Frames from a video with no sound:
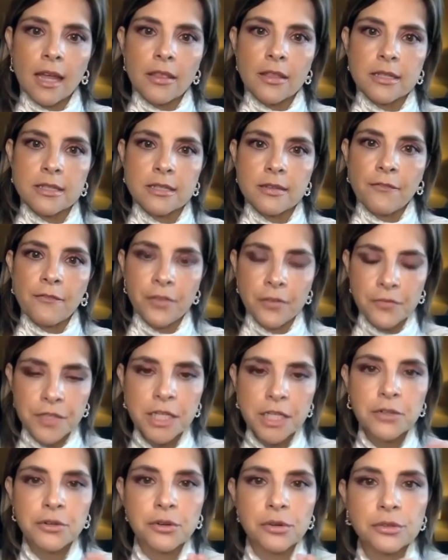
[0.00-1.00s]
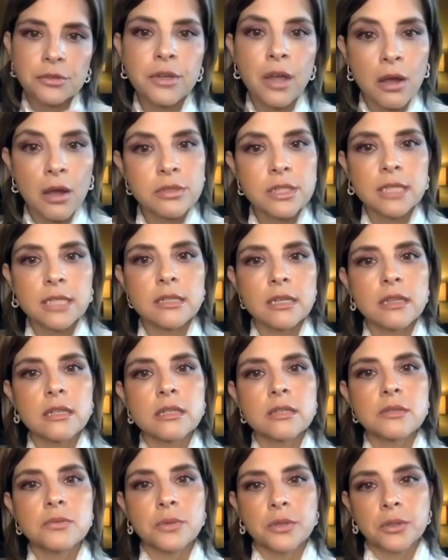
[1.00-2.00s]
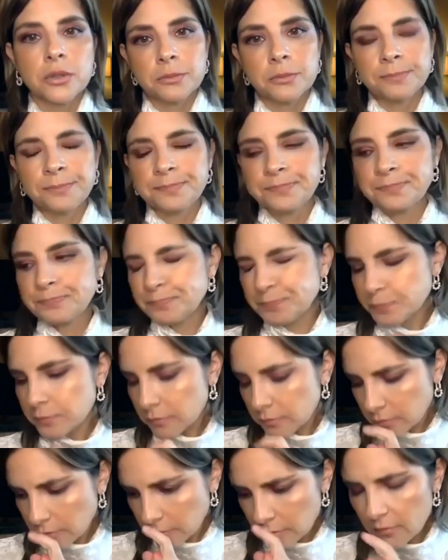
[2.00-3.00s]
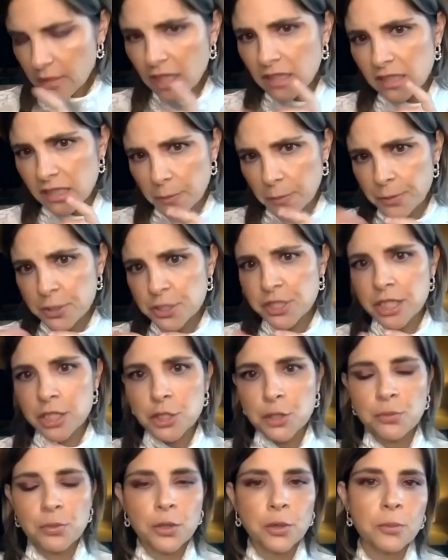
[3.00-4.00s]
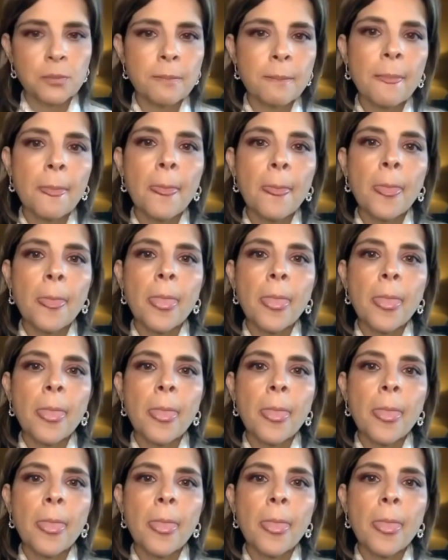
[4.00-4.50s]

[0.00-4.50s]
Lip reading: This 15-year-old goes into this room, into the procedure room,